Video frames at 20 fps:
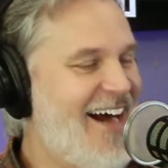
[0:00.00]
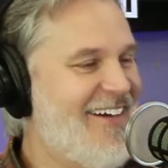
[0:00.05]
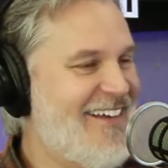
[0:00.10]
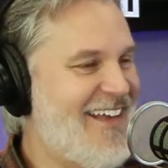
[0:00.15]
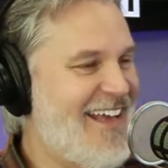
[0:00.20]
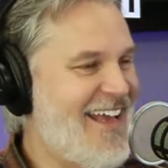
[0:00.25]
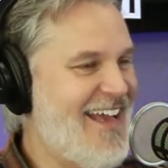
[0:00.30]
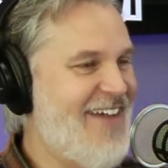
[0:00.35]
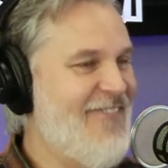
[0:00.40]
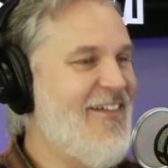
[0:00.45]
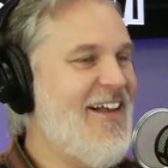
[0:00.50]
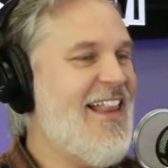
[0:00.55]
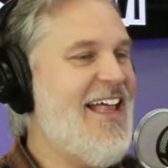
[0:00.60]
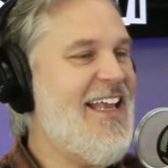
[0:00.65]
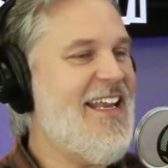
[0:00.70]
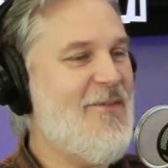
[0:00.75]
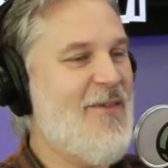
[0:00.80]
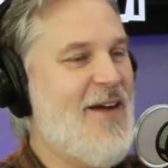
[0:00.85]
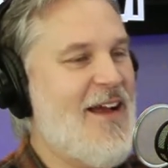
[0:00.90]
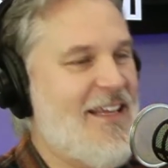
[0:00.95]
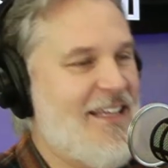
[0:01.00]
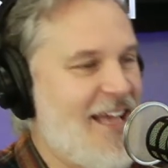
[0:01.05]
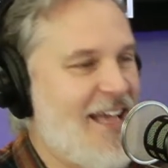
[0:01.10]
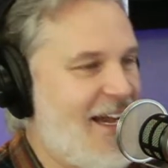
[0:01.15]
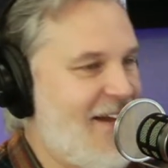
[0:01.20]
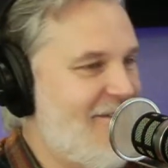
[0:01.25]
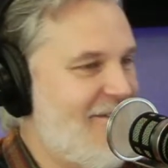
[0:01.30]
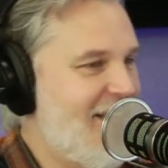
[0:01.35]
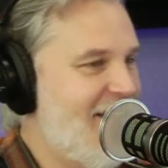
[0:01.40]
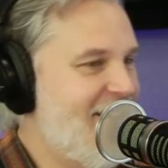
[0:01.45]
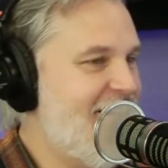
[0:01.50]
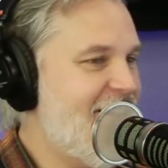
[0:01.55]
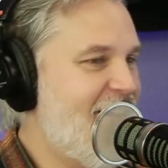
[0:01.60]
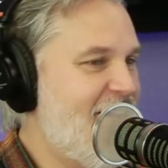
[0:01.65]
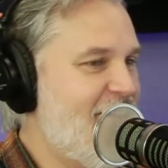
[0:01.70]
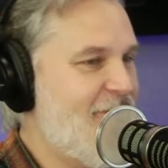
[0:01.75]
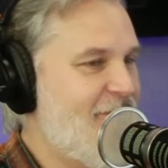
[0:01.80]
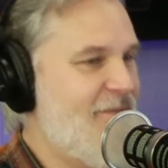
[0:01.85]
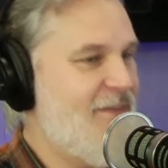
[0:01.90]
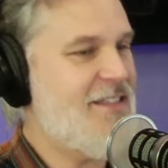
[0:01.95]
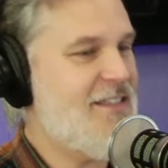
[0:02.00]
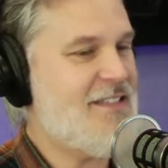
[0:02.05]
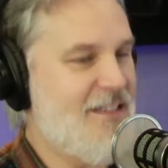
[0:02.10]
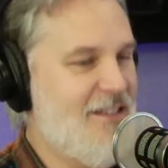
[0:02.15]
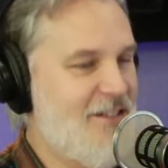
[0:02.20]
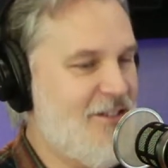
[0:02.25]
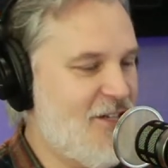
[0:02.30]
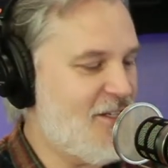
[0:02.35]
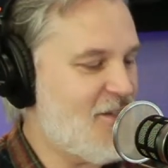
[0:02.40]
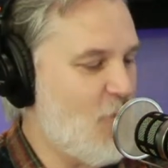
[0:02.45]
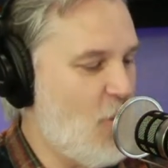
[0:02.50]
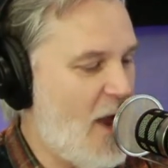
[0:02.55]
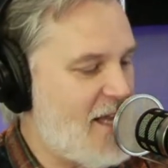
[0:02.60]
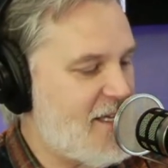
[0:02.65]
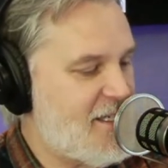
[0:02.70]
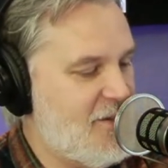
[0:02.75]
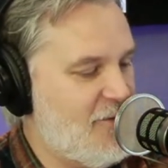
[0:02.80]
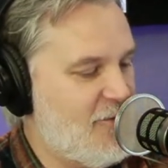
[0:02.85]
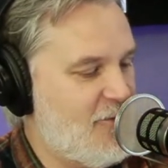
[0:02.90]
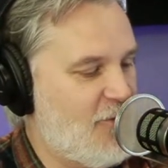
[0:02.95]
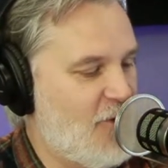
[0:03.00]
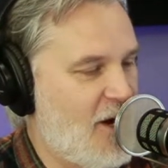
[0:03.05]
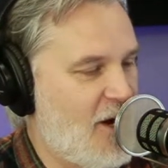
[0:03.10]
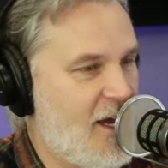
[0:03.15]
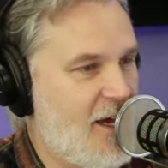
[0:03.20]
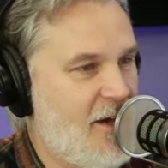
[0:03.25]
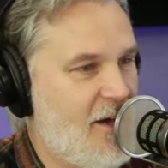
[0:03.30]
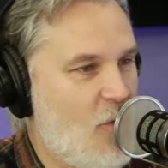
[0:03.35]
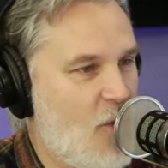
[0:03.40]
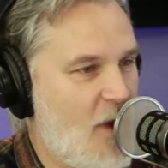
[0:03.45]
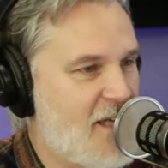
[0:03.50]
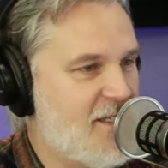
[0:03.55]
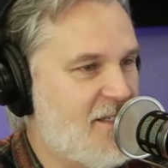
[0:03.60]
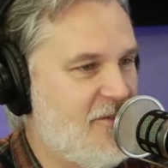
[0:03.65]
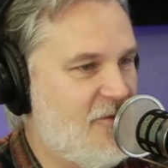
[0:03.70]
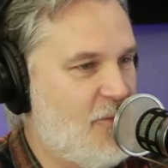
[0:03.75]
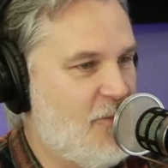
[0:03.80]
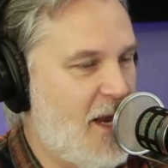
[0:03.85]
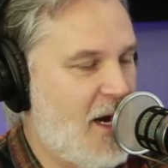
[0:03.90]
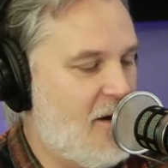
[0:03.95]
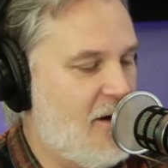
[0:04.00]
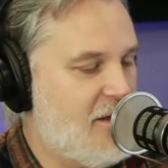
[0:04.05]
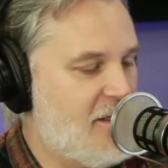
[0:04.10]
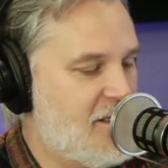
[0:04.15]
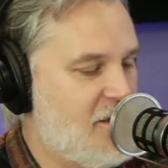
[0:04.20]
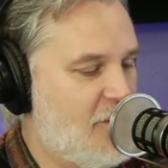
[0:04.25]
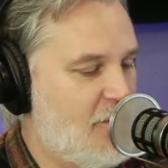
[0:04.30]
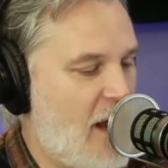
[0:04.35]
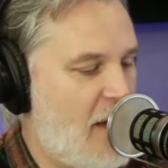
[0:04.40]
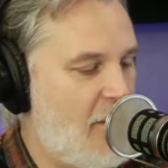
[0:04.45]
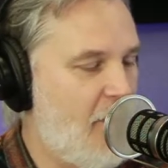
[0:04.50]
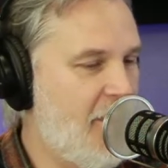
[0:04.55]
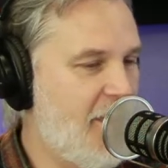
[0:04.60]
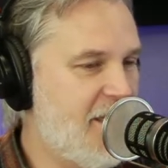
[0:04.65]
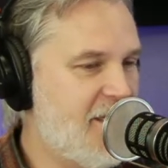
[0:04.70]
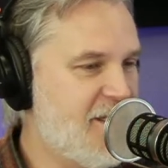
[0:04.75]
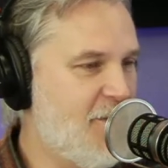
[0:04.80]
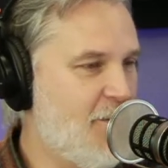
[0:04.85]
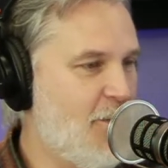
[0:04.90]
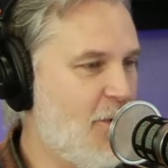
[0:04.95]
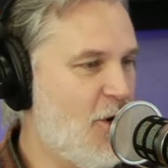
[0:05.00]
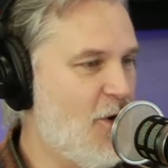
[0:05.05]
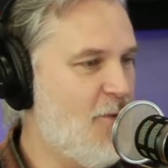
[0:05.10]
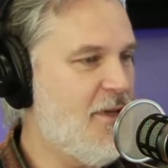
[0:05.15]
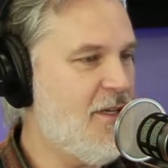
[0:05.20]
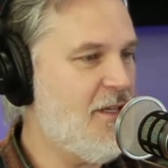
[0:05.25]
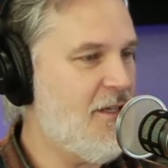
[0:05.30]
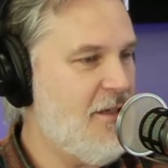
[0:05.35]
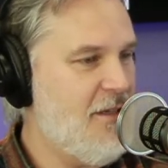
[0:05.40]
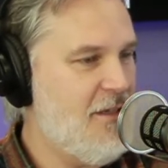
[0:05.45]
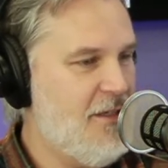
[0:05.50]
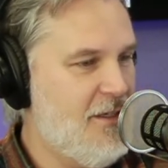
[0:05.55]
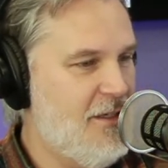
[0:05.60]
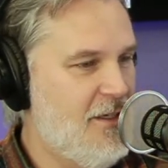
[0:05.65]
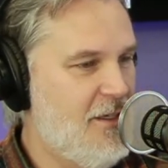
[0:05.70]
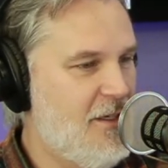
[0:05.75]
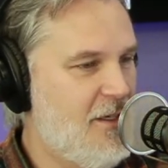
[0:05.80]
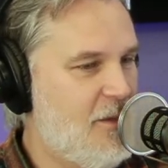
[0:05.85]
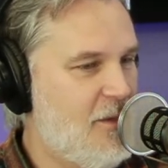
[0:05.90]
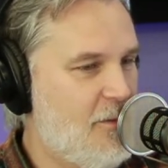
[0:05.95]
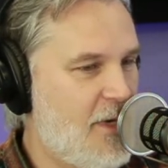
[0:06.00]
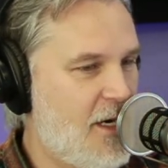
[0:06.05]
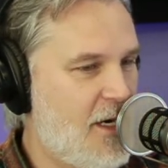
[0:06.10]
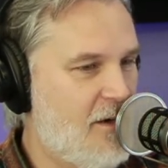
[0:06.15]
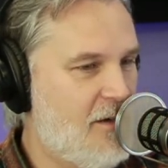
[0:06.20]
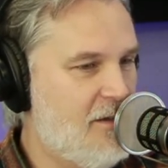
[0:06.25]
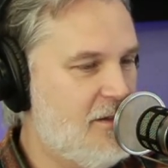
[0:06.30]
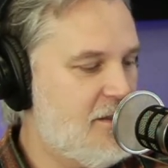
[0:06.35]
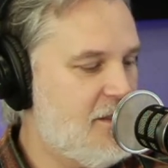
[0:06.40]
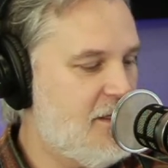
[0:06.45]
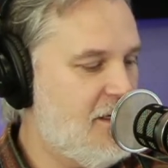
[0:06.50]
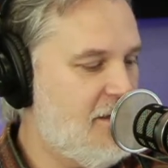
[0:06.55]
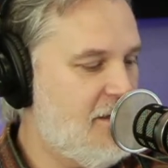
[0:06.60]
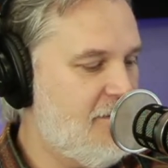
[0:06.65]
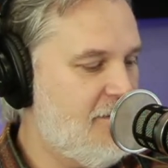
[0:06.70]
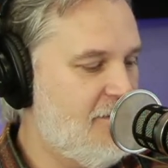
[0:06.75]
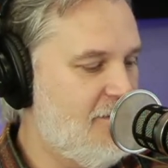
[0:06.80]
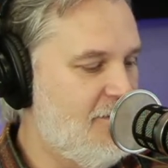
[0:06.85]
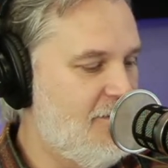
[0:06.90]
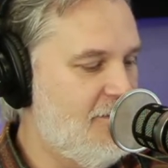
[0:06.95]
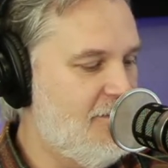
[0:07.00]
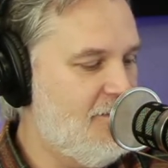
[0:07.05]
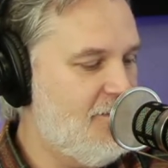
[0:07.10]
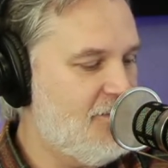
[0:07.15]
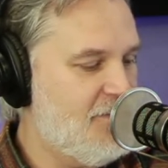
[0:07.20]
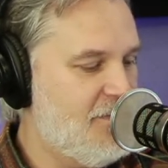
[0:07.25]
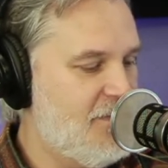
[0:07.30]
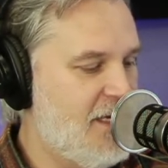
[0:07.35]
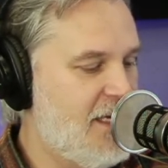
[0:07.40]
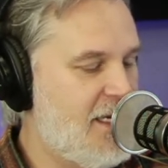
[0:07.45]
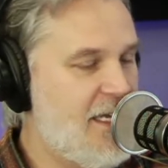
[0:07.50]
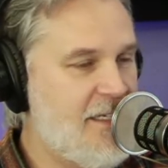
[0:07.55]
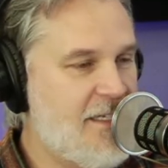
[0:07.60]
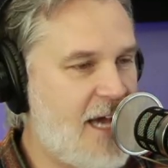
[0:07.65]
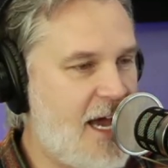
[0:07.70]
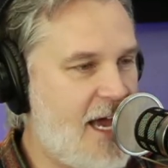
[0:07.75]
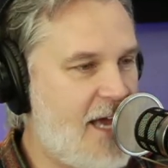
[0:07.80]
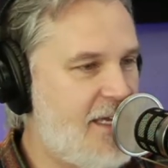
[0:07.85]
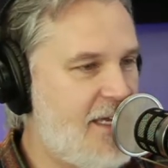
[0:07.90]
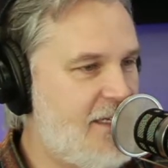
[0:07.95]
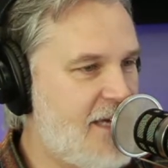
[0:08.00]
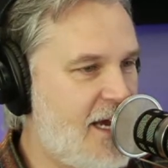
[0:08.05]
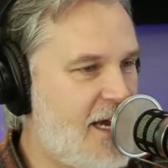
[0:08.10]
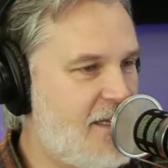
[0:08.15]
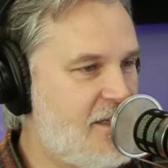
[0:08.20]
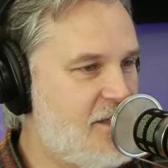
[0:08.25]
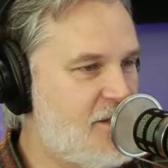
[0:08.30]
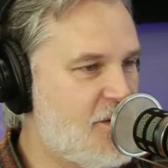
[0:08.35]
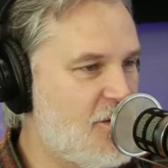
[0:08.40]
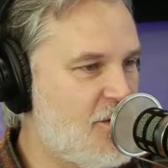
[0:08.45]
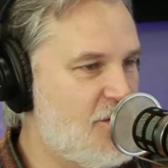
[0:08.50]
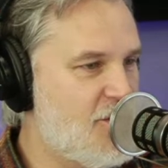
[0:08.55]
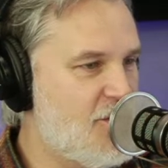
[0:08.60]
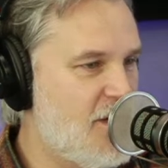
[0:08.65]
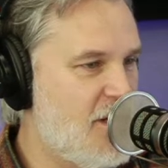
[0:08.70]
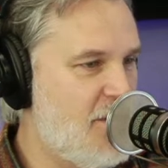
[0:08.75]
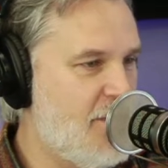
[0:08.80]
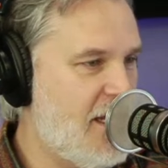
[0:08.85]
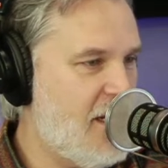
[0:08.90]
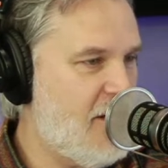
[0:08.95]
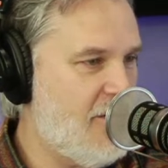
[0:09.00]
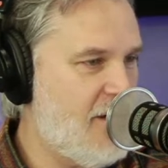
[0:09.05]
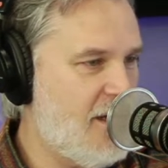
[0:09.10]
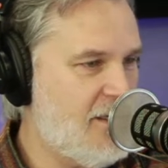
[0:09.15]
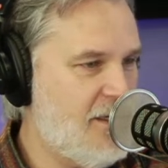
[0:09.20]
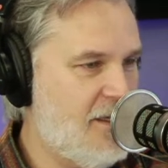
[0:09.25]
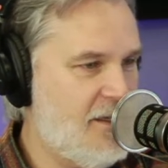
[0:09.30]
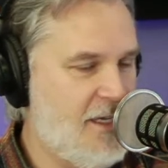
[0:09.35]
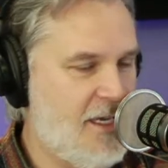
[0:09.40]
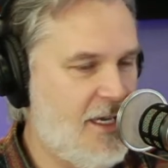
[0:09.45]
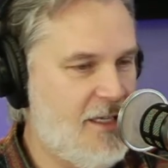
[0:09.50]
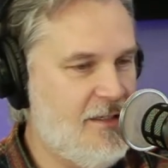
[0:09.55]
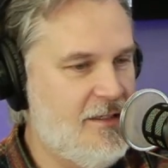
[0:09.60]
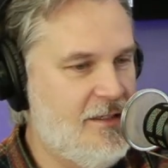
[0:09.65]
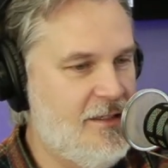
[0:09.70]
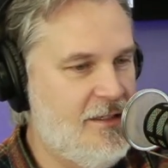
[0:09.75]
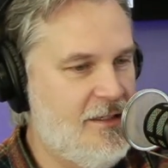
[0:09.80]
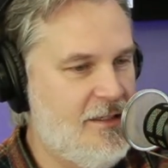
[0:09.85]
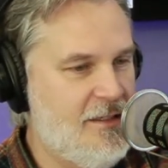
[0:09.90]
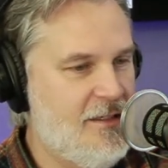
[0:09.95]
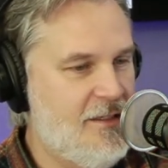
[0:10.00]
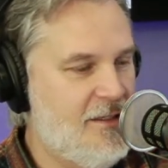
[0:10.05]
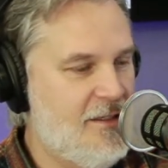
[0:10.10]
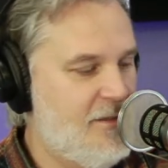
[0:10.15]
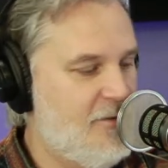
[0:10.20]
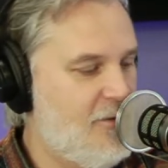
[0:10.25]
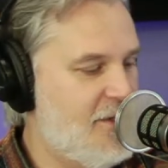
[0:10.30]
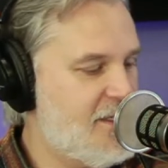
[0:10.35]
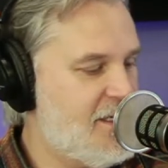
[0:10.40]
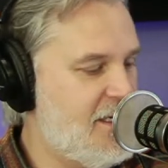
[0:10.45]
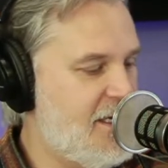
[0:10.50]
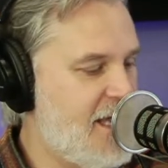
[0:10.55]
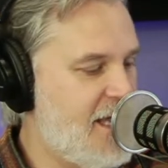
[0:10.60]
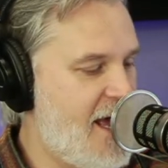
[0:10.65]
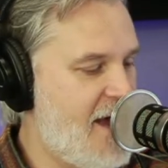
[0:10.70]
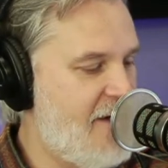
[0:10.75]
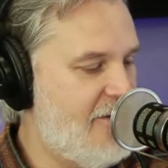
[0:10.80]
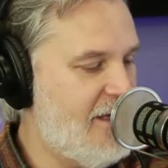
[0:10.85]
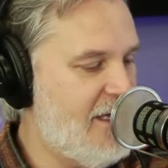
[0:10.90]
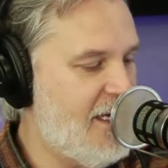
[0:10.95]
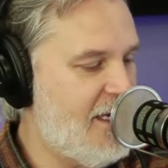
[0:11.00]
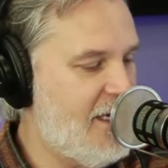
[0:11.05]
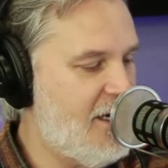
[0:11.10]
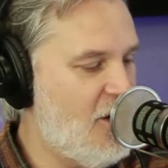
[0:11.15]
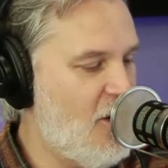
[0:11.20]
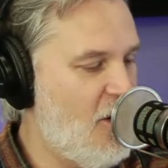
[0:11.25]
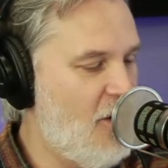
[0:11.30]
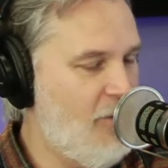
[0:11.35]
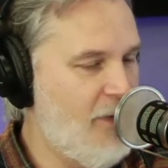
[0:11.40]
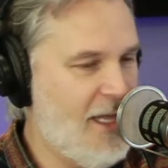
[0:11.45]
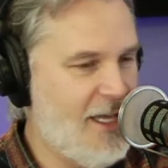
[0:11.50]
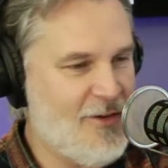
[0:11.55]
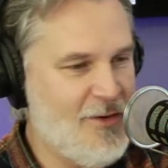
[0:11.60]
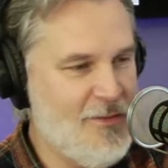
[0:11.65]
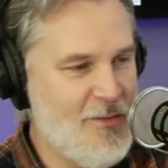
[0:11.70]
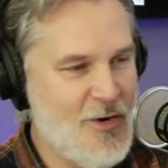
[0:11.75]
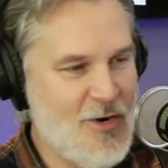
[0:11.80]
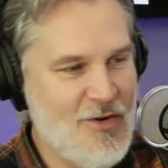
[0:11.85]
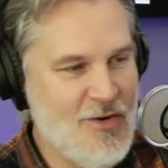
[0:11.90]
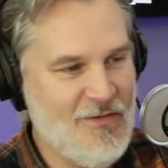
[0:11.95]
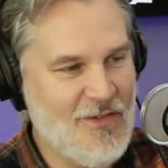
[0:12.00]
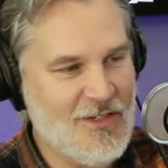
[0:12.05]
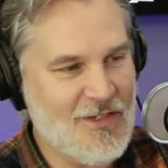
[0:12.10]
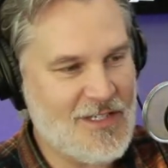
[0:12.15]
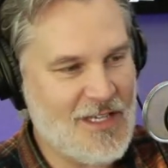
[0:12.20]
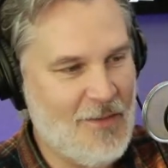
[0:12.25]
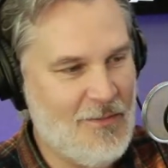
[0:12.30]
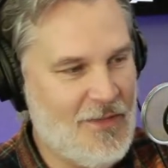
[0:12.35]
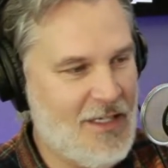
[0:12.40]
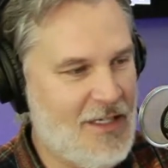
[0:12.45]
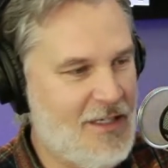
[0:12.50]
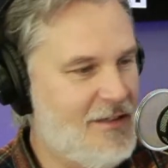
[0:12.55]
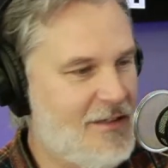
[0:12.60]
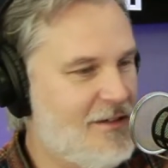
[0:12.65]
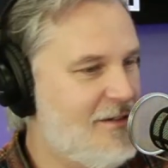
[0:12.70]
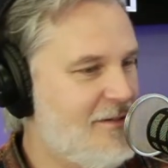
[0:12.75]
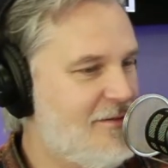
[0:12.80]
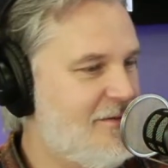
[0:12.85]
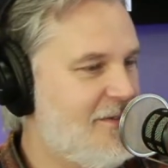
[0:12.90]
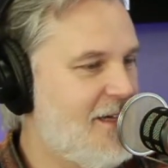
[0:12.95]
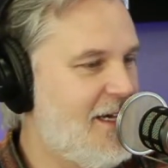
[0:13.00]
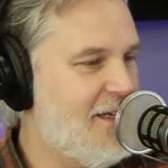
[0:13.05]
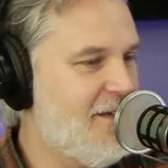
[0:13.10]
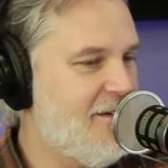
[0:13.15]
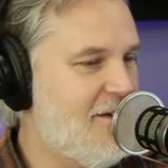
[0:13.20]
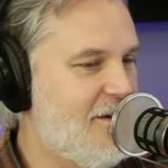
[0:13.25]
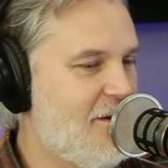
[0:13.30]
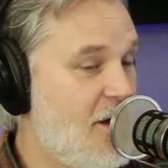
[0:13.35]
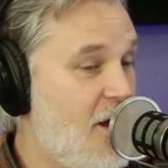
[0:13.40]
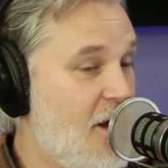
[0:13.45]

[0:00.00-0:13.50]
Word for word: okay. Well, anyway, yeah, there you go. Just west of uh, west of Paris, so probably suburban Paris. Yeah. And he died. He died in surgery. Am I correct on that? I Wasn't he having like a gallbladder removed or something? Or I don't know.